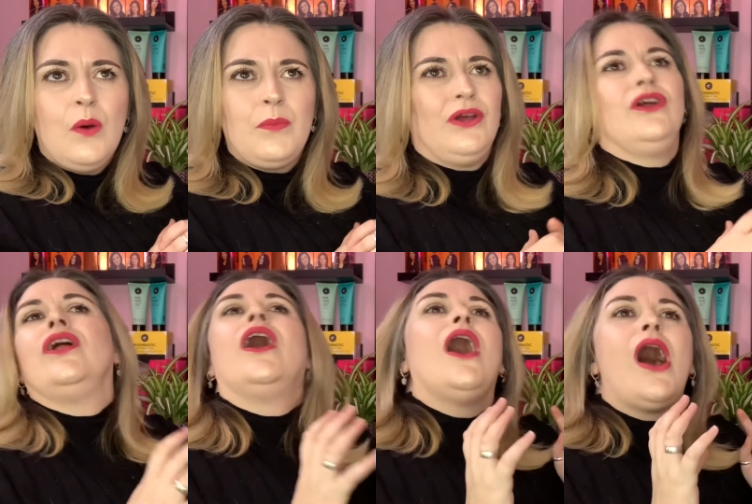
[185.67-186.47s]
But
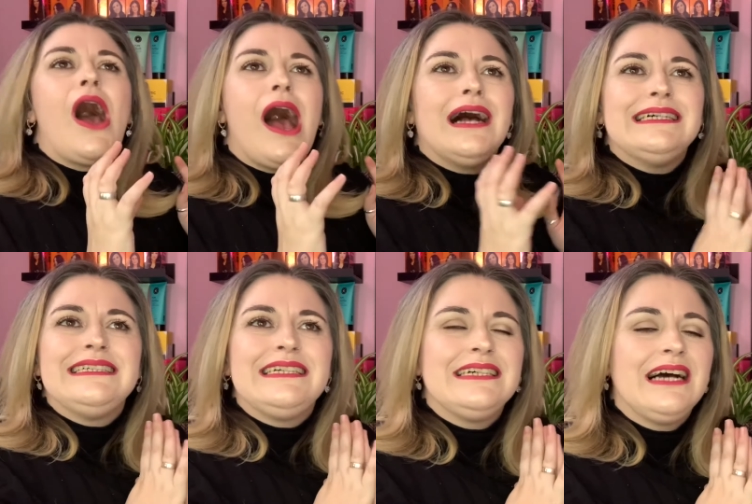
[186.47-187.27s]

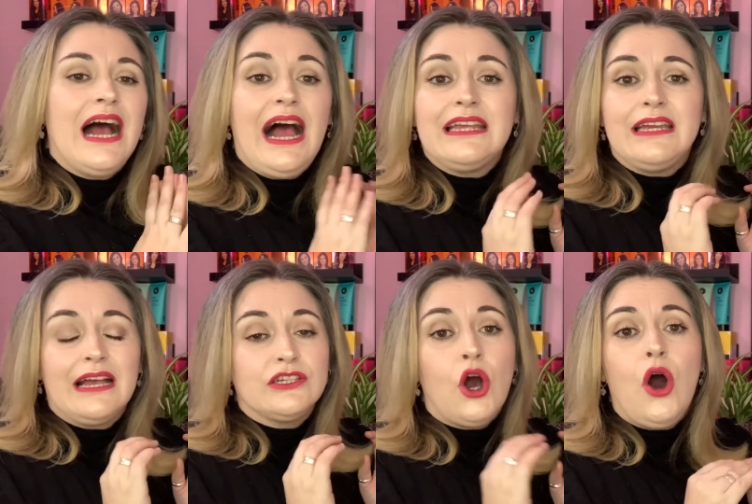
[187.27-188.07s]
I, I
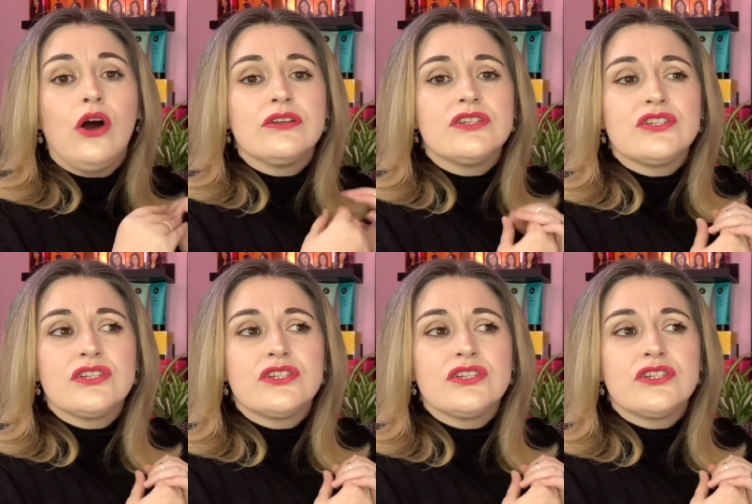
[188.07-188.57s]
can't,